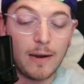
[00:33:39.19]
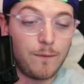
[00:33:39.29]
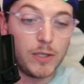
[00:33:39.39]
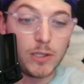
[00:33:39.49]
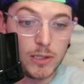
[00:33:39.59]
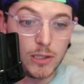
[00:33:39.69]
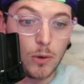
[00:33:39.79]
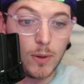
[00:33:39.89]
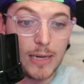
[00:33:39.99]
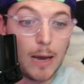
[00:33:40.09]
efficiency is
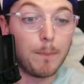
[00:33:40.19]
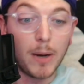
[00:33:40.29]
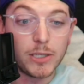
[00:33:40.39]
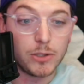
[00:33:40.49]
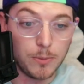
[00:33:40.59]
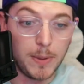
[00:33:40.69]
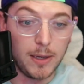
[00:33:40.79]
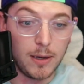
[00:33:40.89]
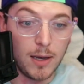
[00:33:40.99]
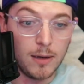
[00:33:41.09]
going down. Budgets are being
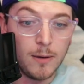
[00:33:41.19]
cut.